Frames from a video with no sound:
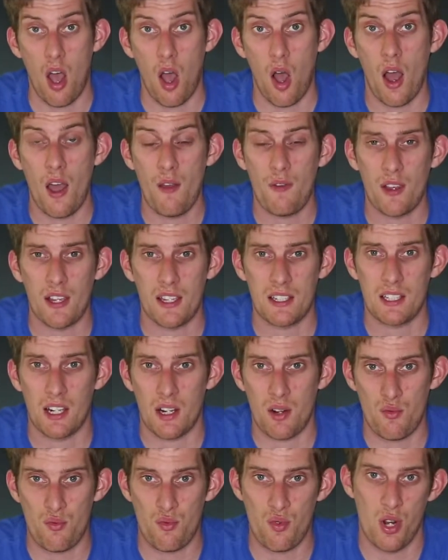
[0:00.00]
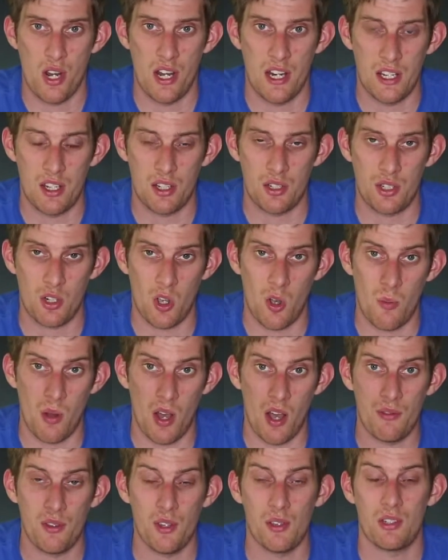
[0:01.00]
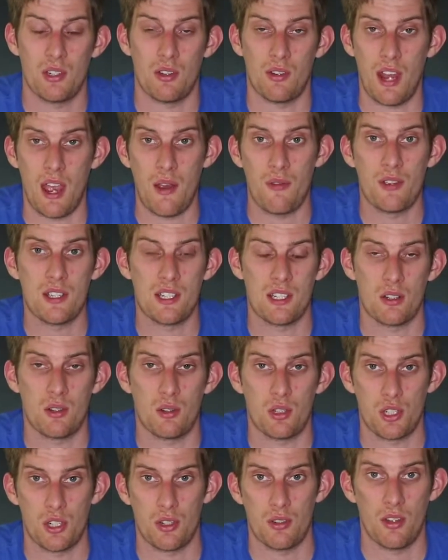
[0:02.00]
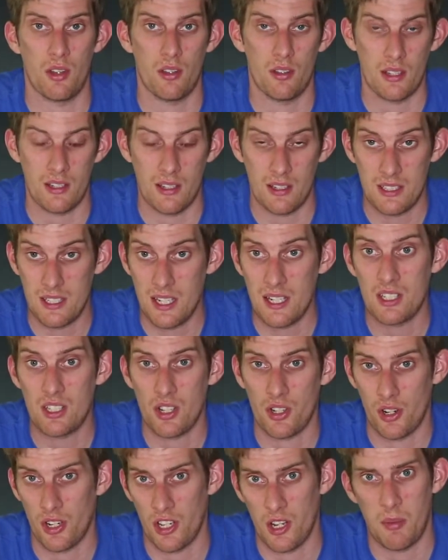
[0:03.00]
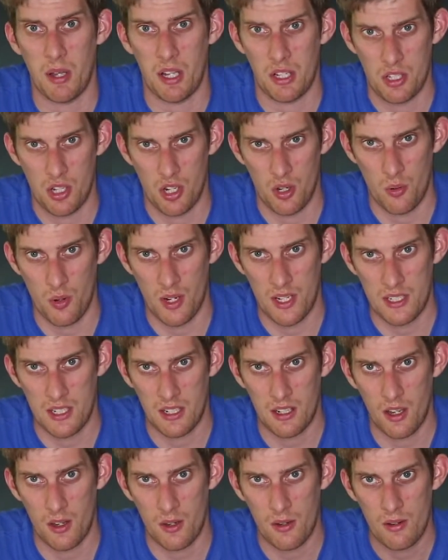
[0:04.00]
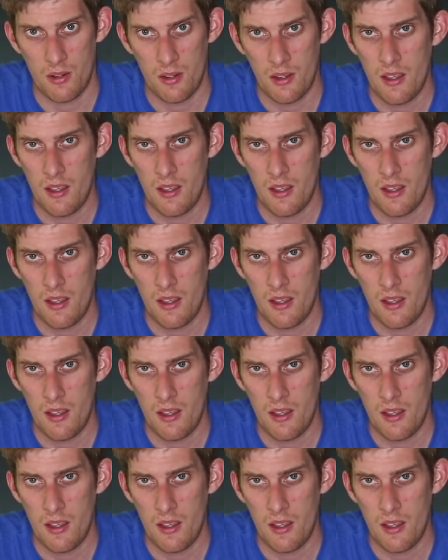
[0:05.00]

I think it's done a really good job. I've used it on every single shoot since I got it about 2 weeks ago.